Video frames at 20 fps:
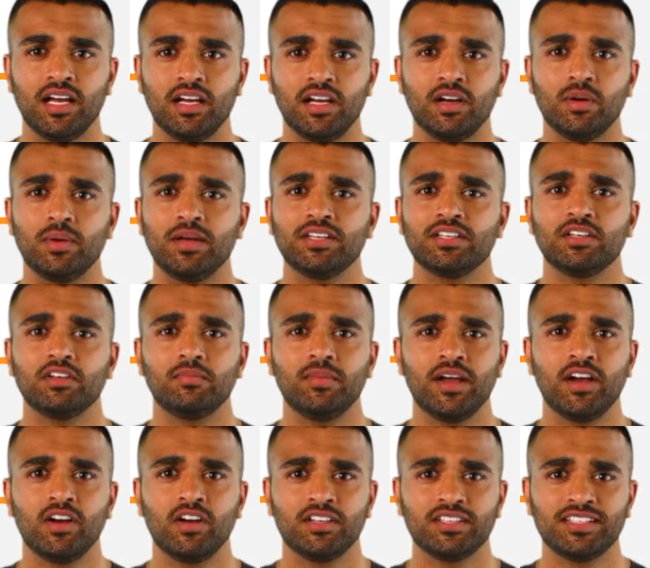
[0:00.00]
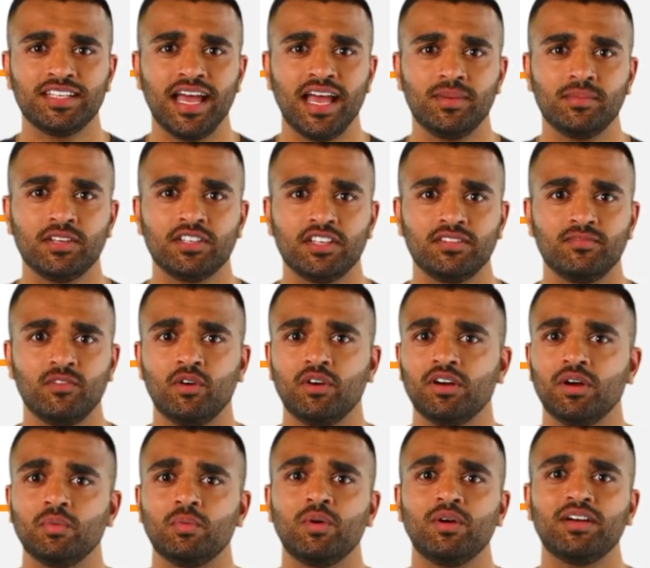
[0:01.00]
Doing so may cause damage and void
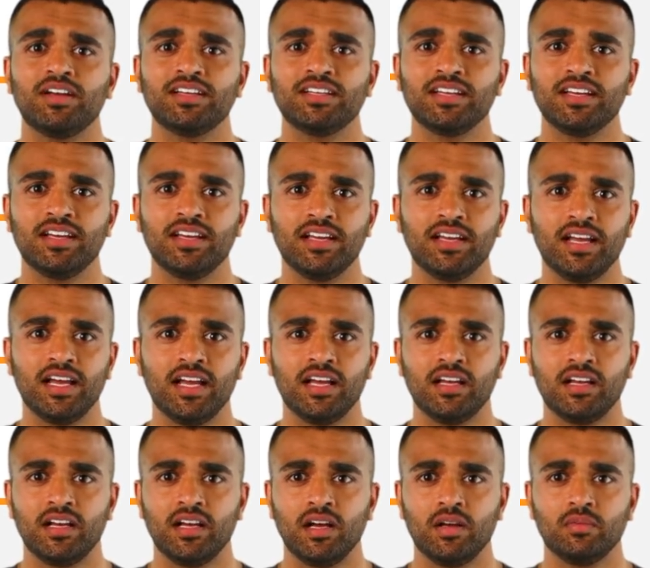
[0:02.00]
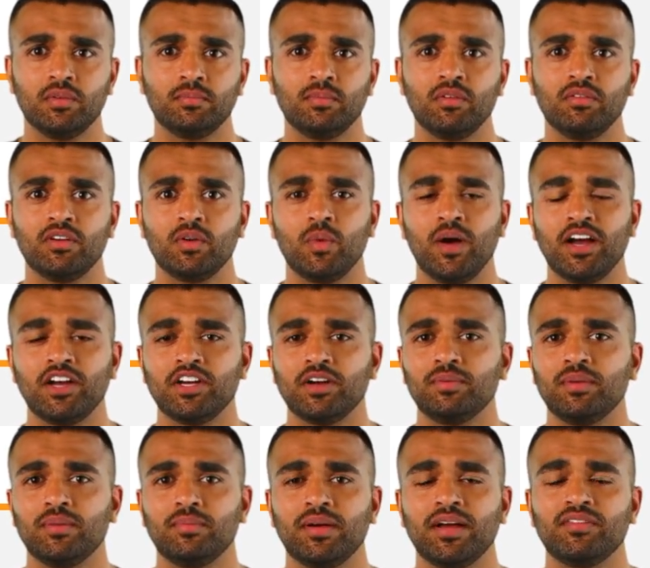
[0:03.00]
the warranty. Remove the white
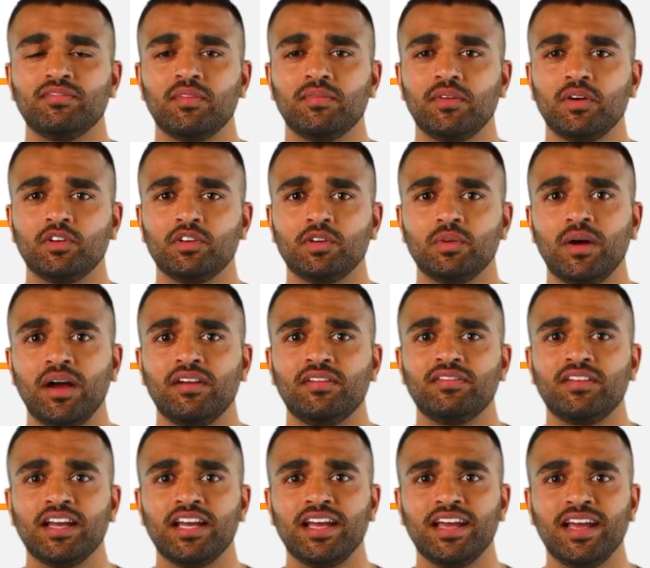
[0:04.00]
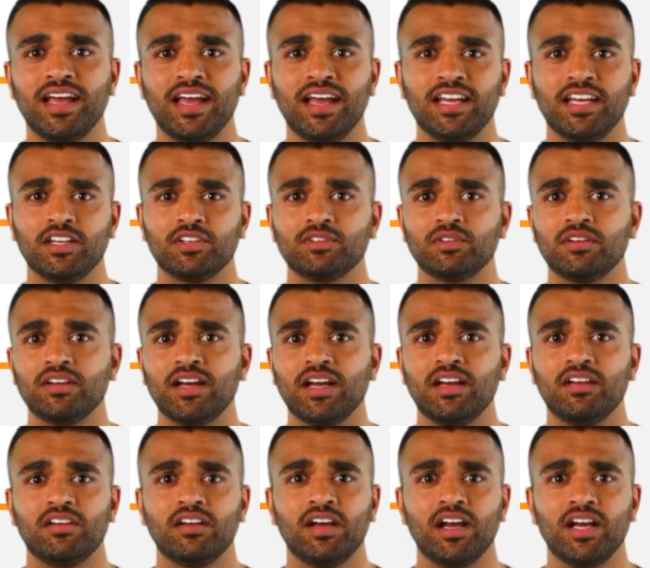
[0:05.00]
shipping pin from the new air fitting and insert the
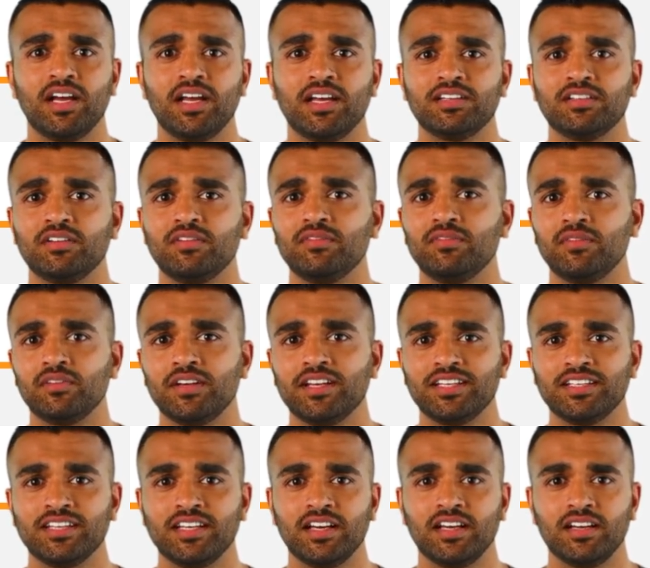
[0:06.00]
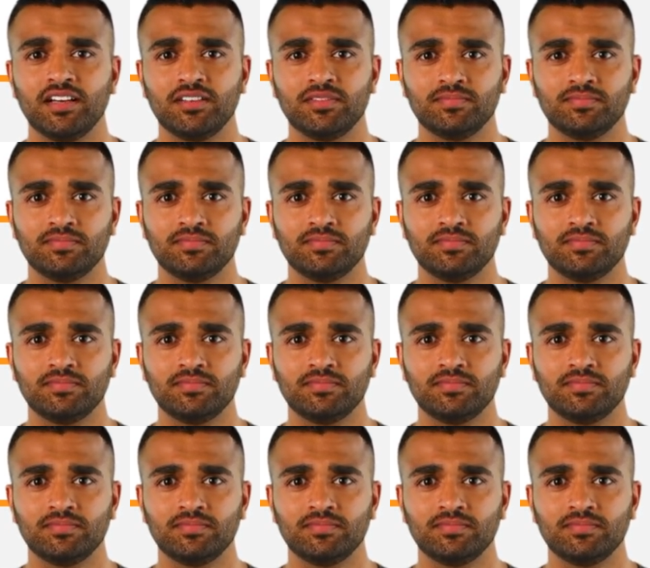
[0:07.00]
airline until fully seated.